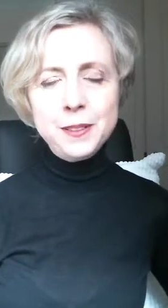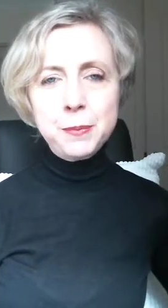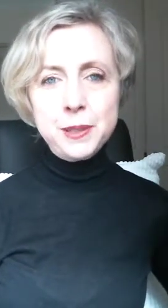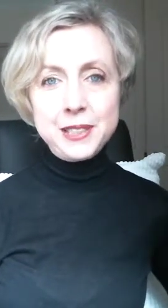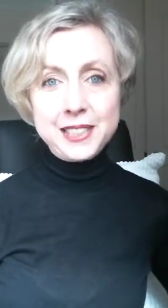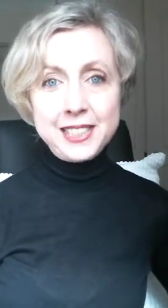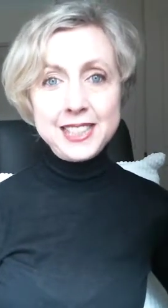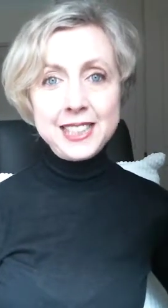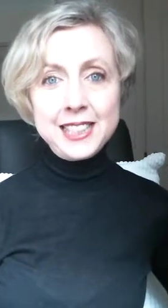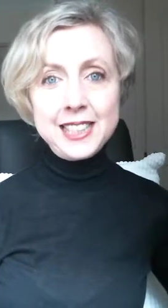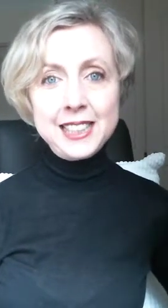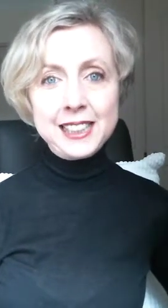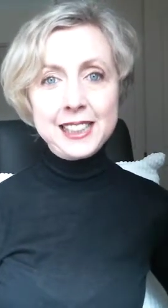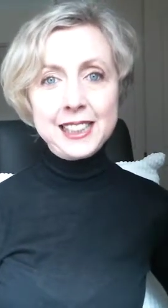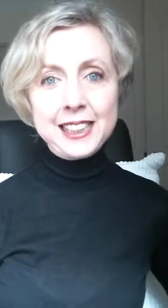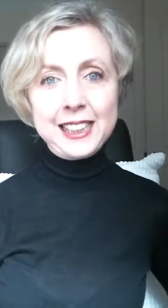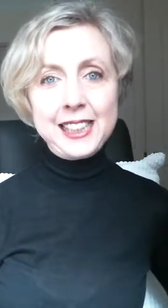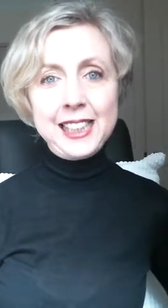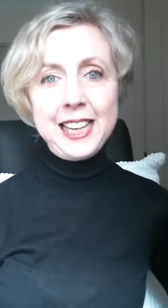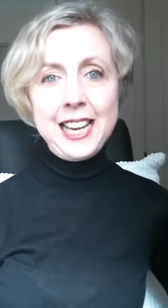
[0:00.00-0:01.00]

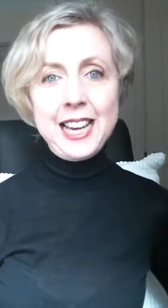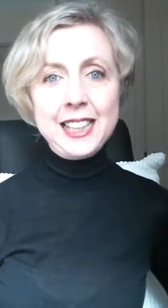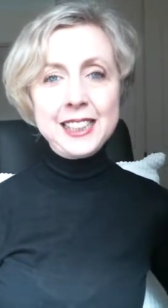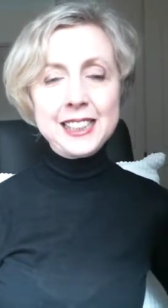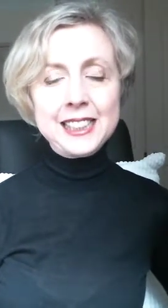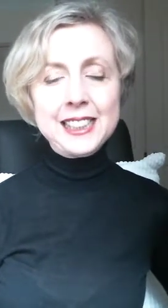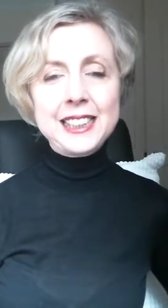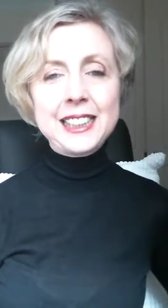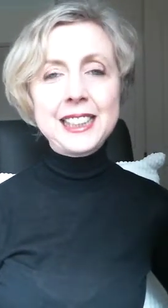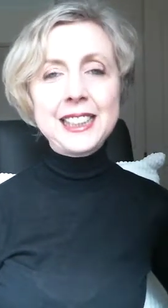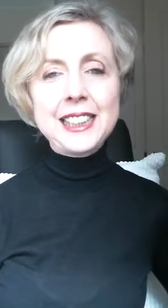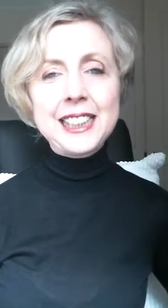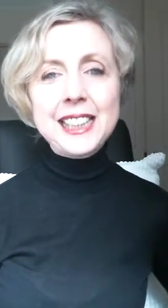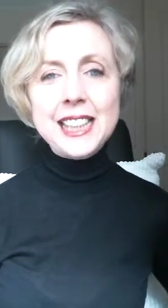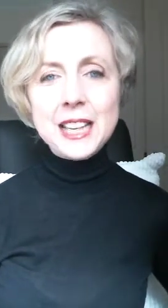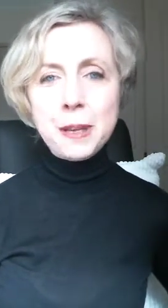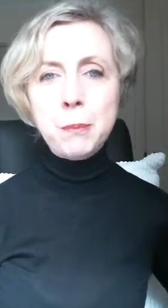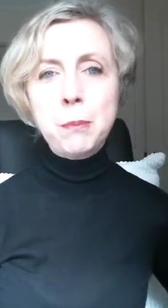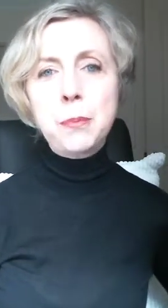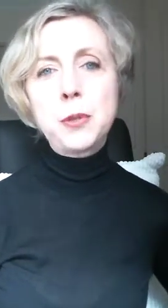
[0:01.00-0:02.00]
particularly how to clean
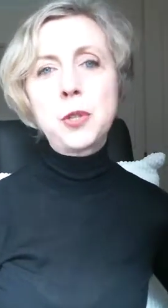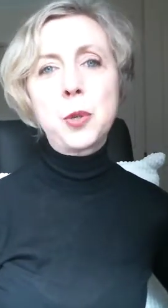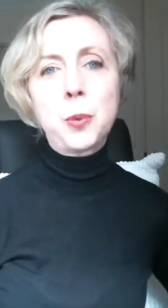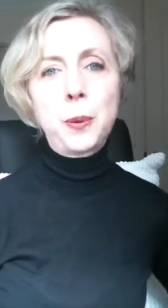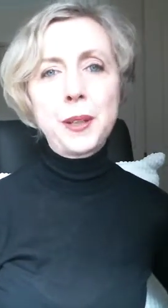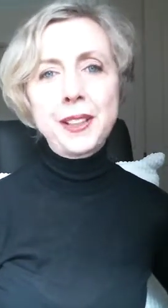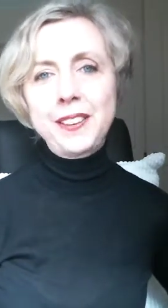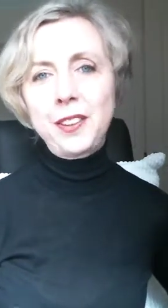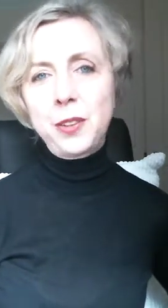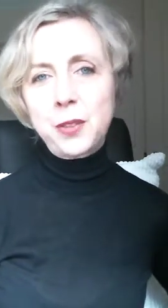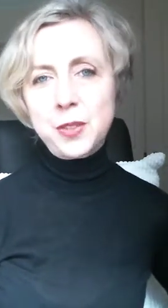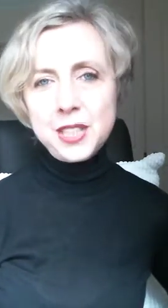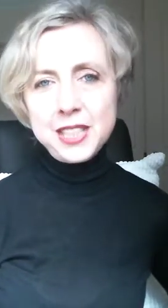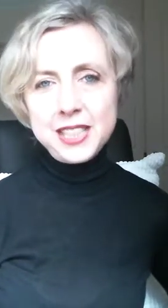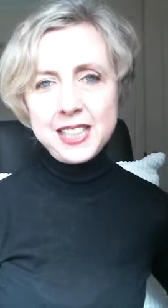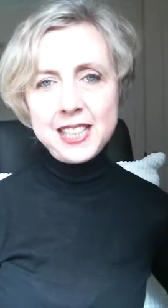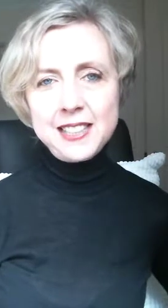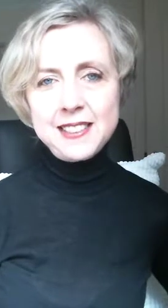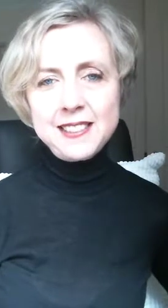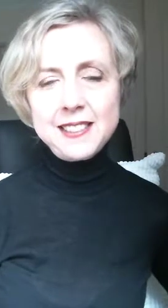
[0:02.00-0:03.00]
in between your
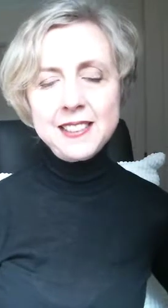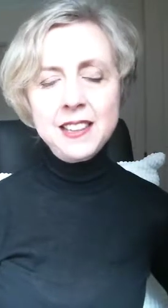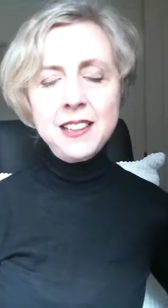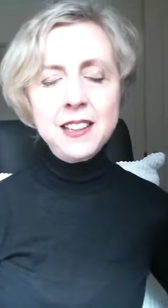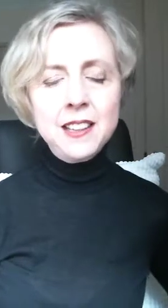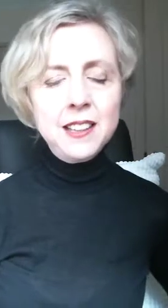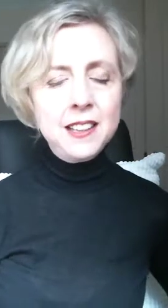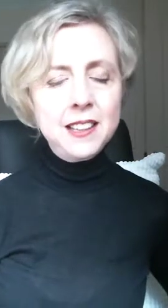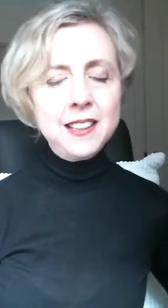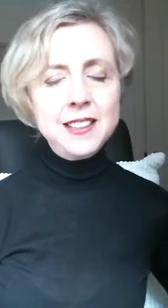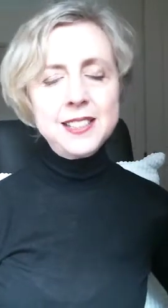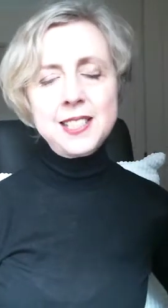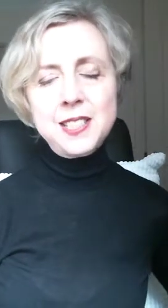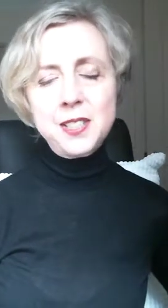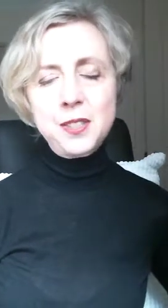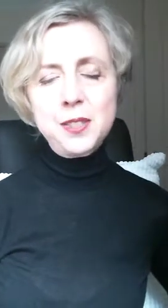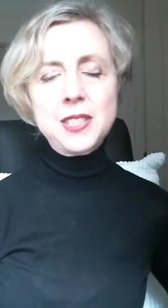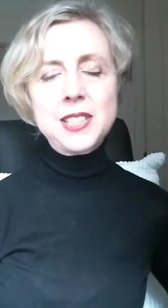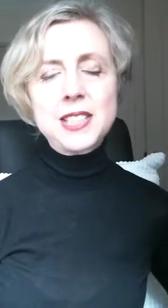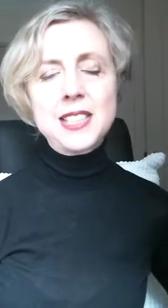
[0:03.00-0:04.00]
teeth.
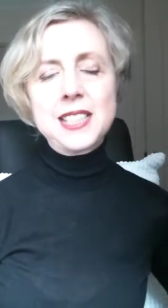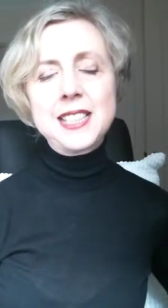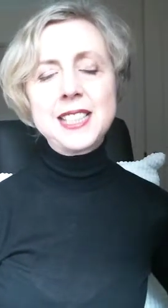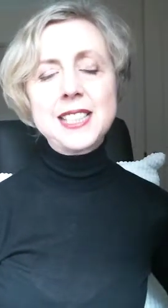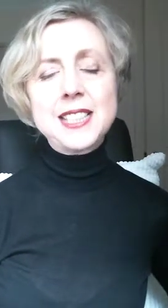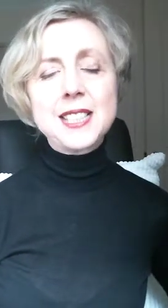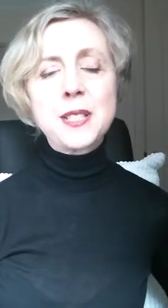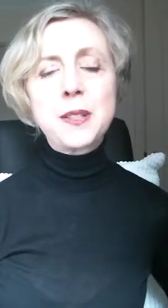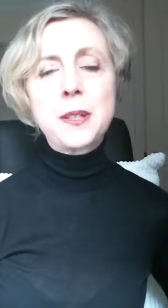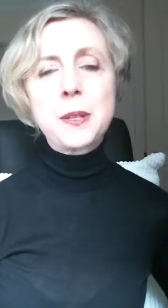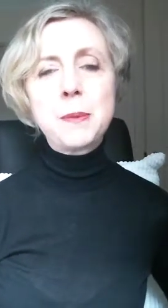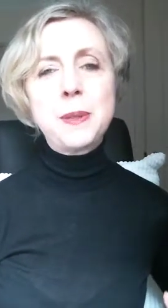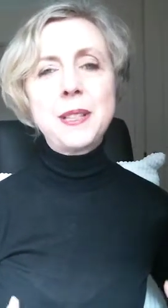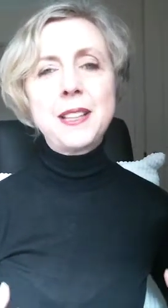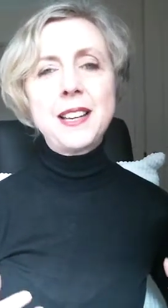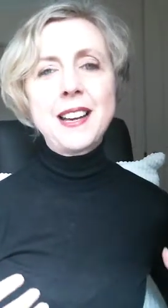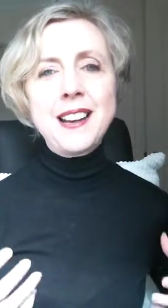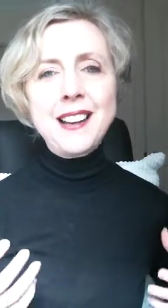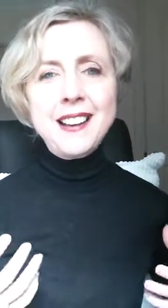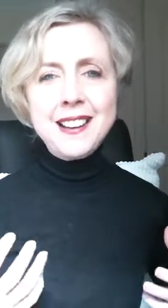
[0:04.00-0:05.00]
Seriously, this is going to be the
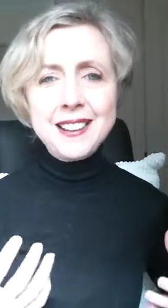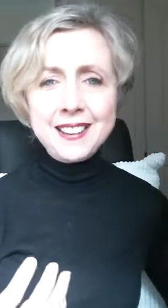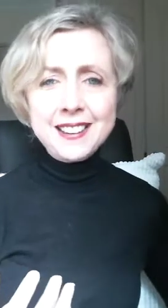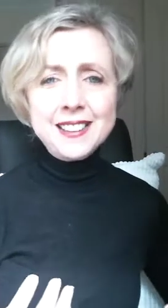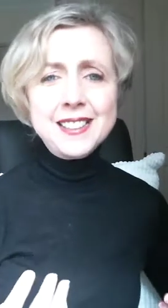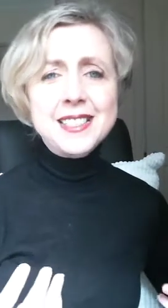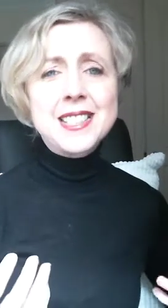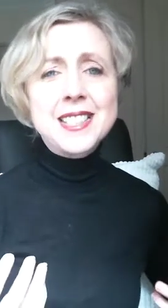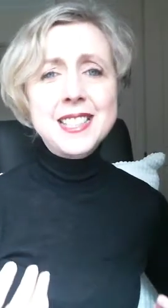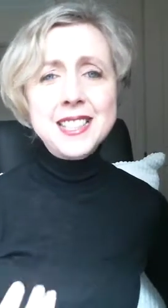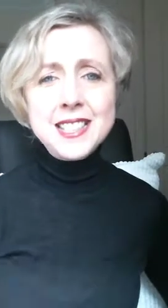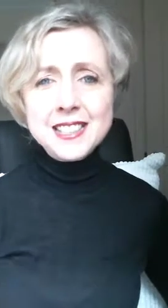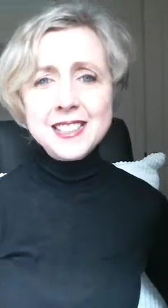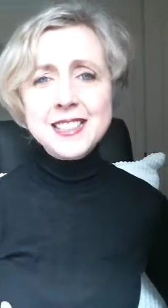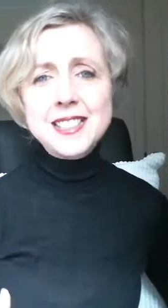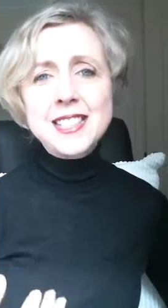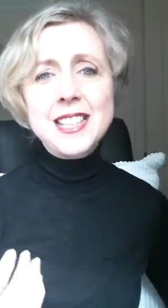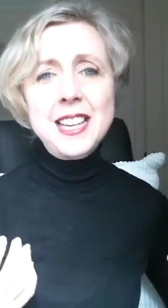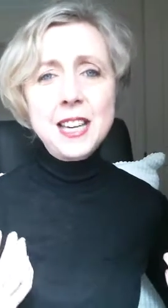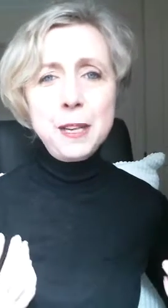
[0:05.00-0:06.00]
hardest thing
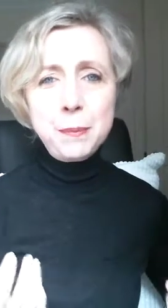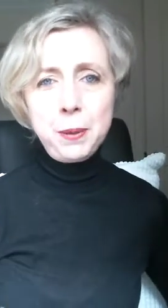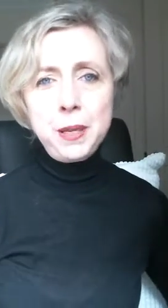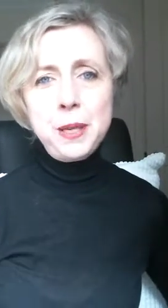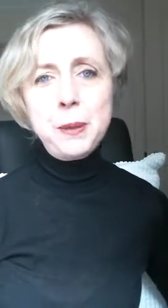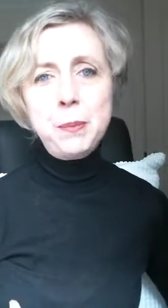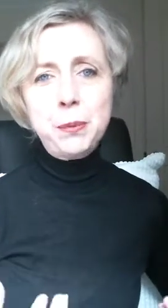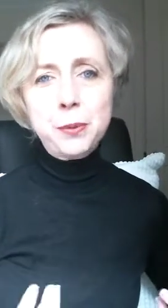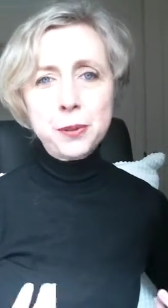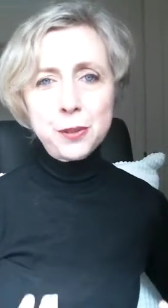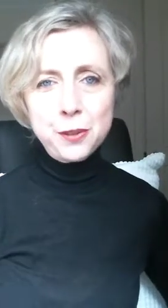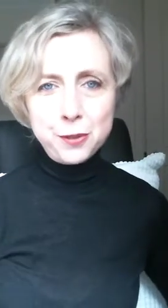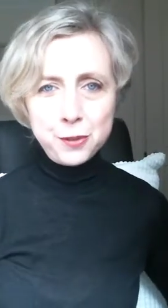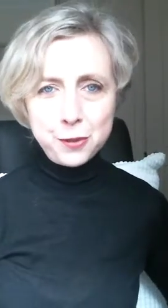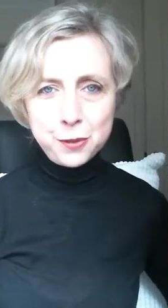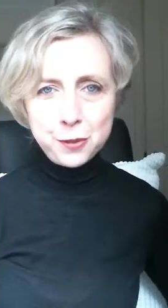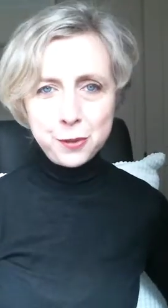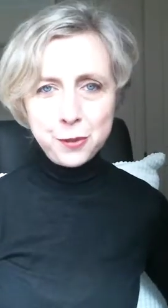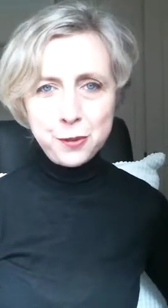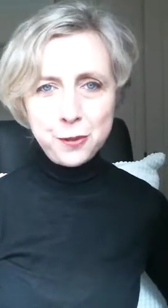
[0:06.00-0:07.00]
to get people to
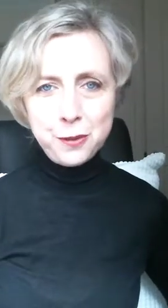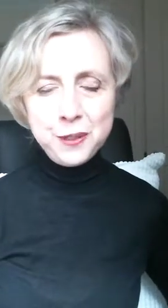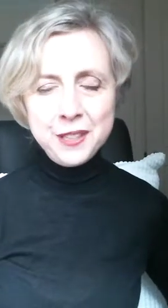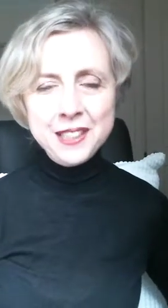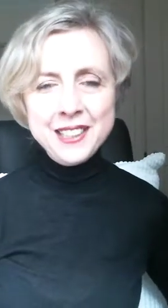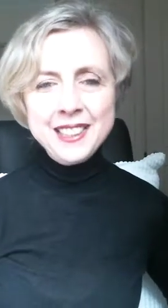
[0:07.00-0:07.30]
do.